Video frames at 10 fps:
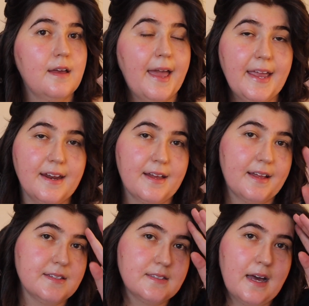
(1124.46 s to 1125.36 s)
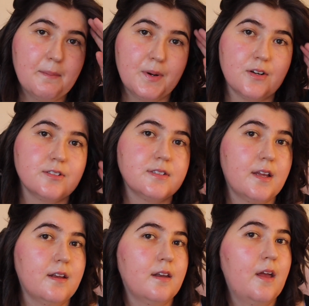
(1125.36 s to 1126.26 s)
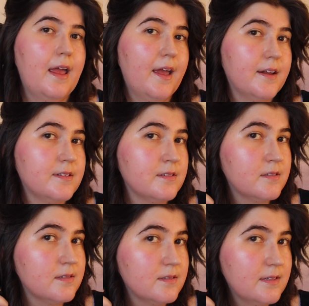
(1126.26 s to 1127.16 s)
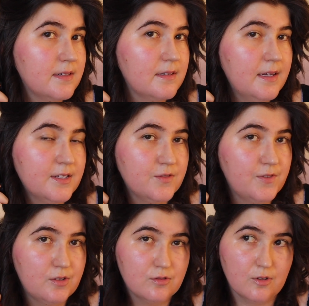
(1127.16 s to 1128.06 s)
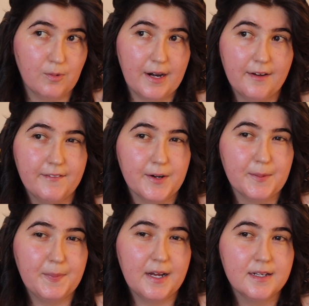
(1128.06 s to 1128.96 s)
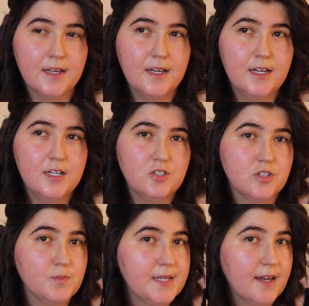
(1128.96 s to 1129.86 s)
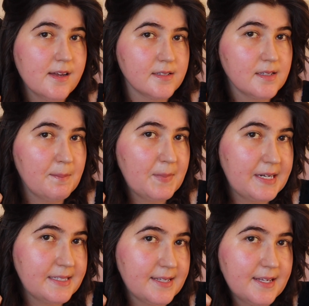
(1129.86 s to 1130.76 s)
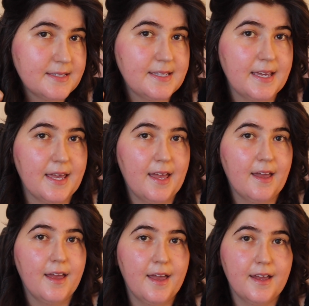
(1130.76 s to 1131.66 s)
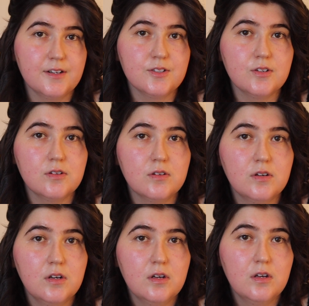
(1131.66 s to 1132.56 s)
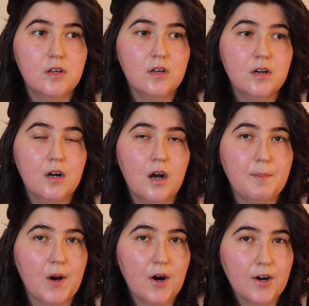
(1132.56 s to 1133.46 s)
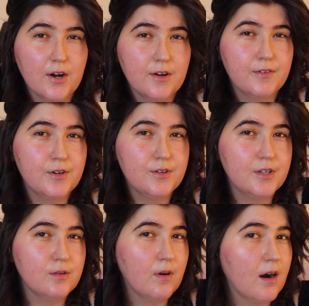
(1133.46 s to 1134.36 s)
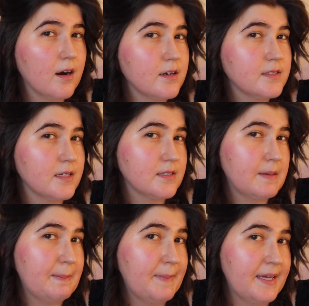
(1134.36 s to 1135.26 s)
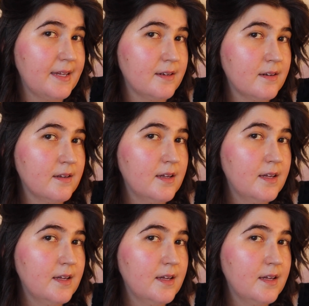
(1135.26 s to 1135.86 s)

hate against that person and his views or whatever, but just because somebody says they can't handle a part of who you are doesn't mean